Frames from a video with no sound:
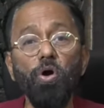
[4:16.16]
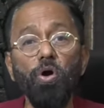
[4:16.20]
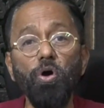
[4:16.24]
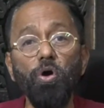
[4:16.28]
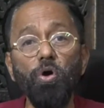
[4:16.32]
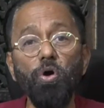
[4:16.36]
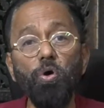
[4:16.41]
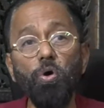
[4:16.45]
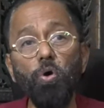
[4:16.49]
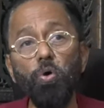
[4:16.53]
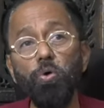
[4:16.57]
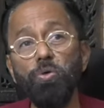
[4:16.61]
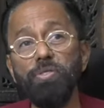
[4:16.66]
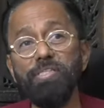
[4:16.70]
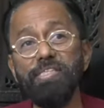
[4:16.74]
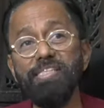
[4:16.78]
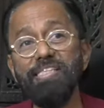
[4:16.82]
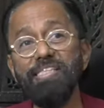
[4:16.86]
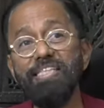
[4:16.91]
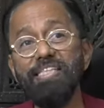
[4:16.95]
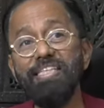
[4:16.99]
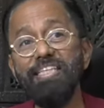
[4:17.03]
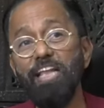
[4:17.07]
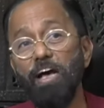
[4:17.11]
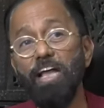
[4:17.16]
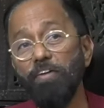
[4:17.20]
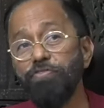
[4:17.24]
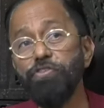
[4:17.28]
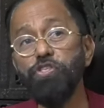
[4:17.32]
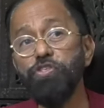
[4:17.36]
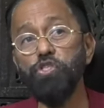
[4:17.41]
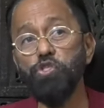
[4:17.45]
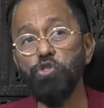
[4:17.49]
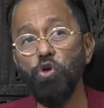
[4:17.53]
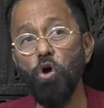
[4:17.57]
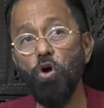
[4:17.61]
whose love
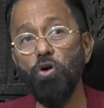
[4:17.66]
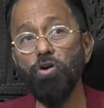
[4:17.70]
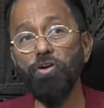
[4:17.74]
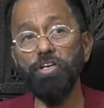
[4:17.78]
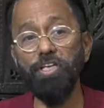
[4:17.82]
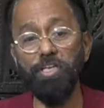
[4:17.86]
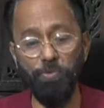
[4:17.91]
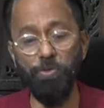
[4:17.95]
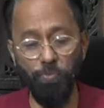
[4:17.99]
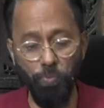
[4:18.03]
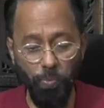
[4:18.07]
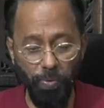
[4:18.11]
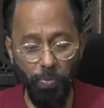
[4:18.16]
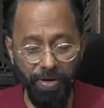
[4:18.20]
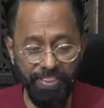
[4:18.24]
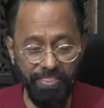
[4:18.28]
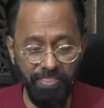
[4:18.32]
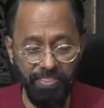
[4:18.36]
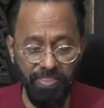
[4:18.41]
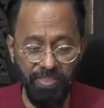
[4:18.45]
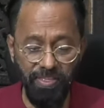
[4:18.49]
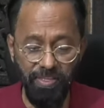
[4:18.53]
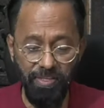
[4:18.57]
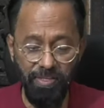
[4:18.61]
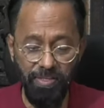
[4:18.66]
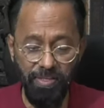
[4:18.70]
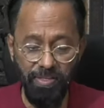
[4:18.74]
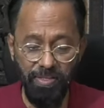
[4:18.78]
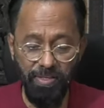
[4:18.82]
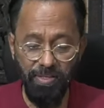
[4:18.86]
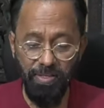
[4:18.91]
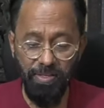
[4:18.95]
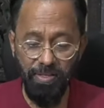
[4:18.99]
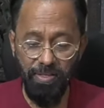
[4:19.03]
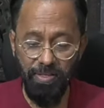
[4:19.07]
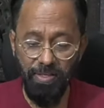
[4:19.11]
story with
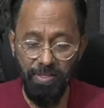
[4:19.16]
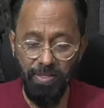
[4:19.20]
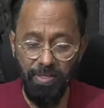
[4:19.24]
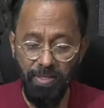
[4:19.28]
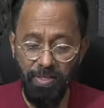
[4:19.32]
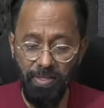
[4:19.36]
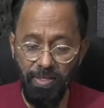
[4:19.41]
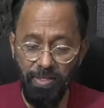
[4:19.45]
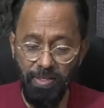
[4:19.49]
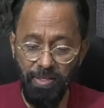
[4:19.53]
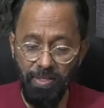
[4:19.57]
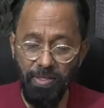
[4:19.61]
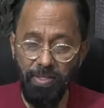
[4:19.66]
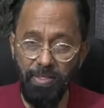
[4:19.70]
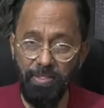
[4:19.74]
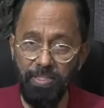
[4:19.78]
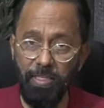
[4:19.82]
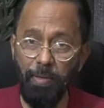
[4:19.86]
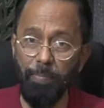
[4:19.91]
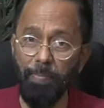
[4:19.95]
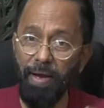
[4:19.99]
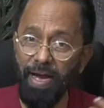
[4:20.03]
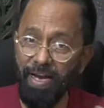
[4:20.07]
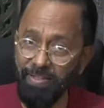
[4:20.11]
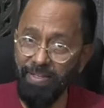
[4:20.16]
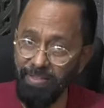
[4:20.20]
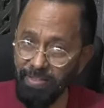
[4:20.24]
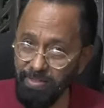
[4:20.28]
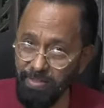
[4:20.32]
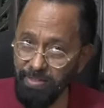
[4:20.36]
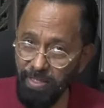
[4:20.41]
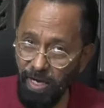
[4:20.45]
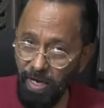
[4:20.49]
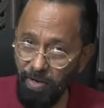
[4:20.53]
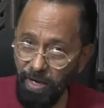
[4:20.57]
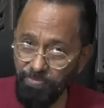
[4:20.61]
the man in
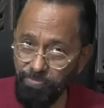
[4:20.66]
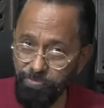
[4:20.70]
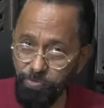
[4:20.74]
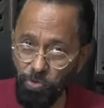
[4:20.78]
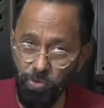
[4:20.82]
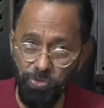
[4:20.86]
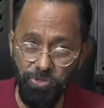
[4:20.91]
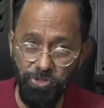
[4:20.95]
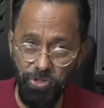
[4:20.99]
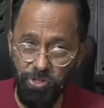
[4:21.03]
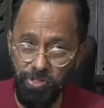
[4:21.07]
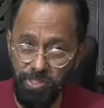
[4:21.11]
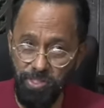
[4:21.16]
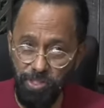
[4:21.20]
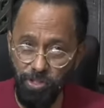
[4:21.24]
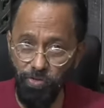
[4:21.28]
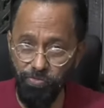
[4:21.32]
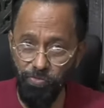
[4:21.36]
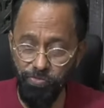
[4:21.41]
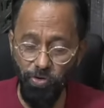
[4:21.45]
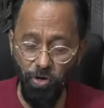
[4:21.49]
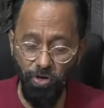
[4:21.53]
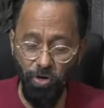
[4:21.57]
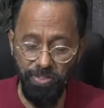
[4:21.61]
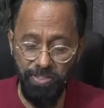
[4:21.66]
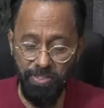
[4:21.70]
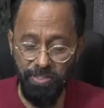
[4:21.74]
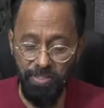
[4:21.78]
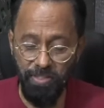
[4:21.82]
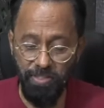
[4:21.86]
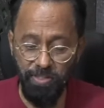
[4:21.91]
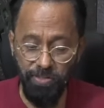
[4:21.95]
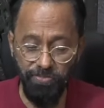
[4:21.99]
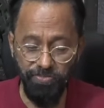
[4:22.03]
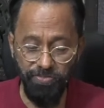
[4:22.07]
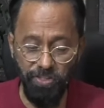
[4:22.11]
the armed forces in the frontier,
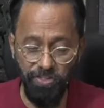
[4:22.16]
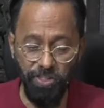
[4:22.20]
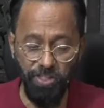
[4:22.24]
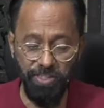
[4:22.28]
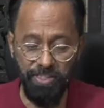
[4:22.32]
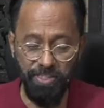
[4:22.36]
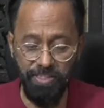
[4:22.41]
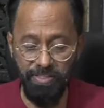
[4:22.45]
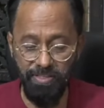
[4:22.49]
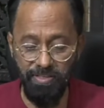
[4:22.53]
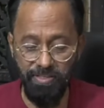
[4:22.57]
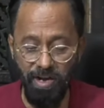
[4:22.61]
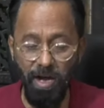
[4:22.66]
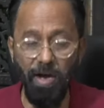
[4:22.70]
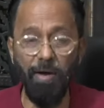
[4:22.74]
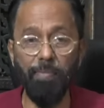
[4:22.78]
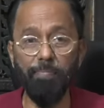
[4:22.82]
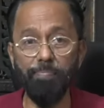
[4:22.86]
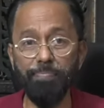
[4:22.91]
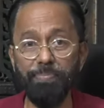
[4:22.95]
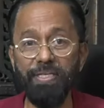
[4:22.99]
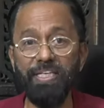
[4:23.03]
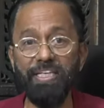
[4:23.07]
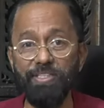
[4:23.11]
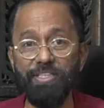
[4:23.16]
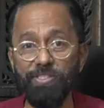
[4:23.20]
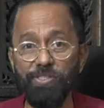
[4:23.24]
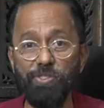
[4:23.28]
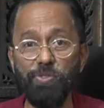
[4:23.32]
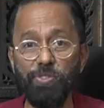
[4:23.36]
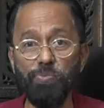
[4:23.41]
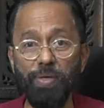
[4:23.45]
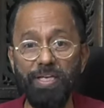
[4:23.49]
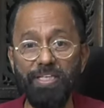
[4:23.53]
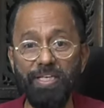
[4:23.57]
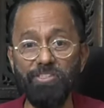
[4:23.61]
Lieutenant Ram,
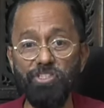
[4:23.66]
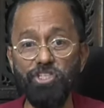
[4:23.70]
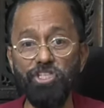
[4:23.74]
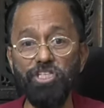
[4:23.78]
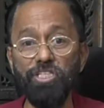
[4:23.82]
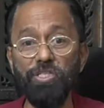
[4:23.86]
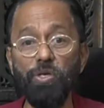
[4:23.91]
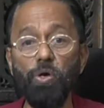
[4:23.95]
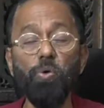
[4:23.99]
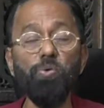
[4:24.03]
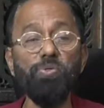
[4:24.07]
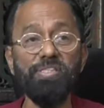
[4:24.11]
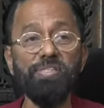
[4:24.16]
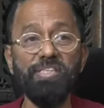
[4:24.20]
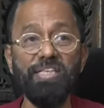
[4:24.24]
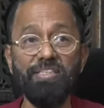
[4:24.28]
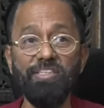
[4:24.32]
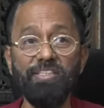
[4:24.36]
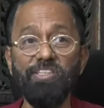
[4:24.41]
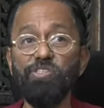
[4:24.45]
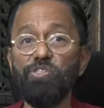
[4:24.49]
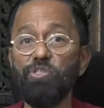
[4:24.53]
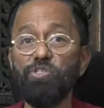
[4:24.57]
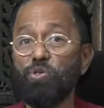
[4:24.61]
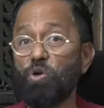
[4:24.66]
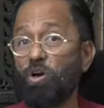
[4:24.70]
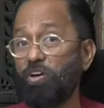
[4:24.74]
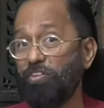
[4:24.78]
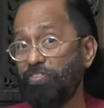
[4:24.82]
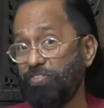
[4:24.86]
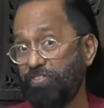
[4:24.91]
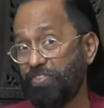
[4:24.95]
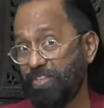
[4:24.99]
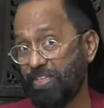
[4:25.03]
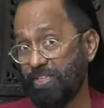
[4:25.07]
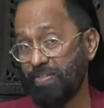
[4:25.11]
begins when she knows that he's an
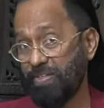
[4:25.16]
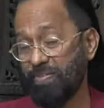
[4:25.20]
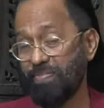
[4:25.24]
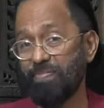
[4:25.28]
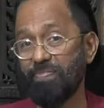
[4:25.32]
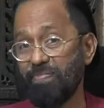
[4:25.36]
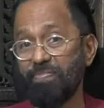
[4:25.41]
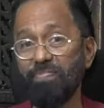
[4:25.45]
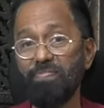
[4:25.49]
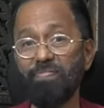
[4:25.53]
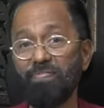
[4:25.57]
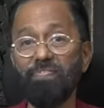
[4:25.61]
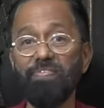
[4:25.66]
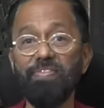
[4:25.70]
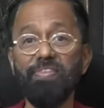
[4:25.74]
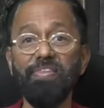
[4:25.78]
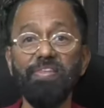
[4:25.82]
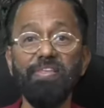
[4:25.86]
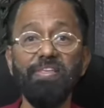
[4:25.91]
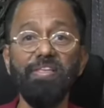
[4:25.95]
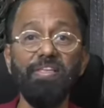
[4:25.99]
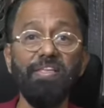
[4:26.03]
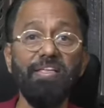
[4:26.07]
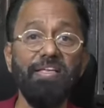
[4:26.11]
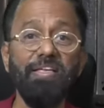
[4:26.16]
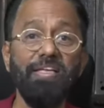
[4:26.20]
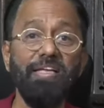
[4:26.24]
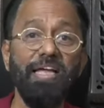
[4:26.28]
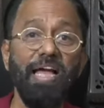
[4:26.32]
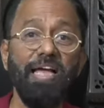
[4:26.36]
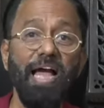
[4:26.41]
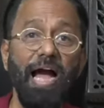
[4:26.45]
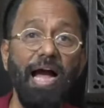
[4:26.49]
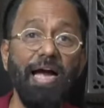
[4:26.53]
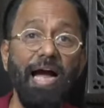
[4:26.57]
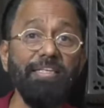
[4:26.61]
orphan.
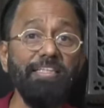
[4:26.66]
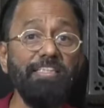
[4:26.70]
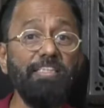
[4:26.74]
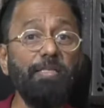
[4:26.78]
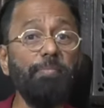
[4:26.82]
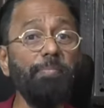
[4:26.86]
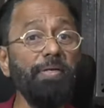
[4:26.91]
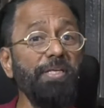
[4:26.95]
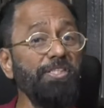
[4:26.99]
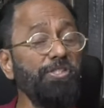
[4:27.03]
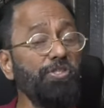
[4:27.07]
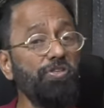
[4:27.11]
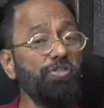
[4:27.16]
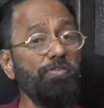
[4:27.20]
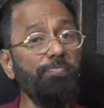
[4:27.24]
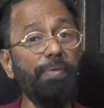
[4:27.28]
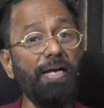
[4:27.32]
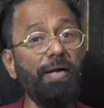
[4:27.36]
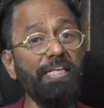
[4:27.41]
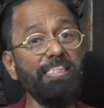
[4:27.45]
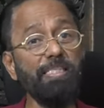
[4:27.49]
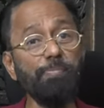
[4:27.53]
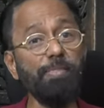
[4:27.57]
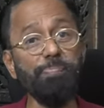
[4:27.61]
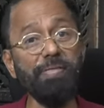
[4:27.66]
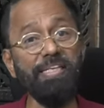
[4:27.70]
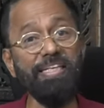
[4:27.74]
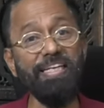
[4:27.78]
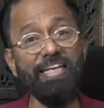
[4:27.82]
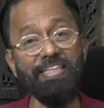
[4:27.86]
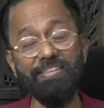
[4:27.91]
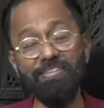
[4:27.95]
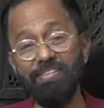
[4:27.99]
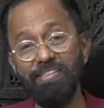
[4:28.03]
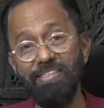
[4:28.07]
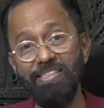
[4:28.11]
And in the midst of multiple
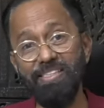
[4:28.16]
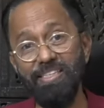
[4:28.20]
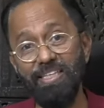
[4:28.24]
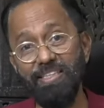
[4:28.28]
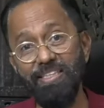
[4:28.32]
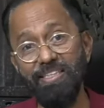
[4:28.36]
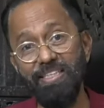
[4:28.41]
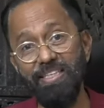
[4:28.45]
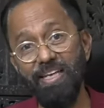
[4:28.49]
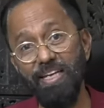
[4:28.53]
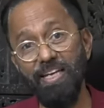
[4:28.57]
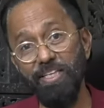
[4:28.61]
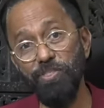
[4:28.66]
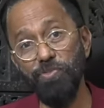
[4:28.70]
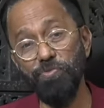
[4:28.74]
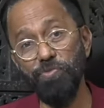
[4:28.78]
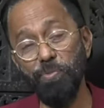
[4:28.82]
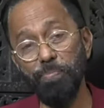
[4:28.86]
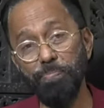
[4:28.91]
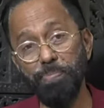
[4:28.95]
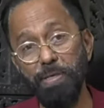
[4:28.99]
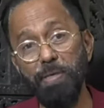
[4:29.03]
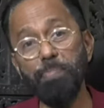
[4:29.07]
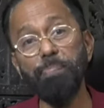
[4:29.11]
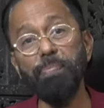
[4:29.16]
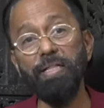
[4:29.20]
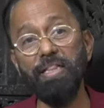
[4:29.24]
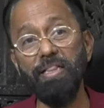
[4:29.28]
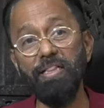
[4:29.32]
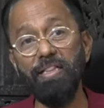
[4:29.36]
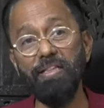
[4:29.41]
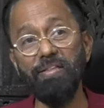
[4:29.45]
letters that he gets from people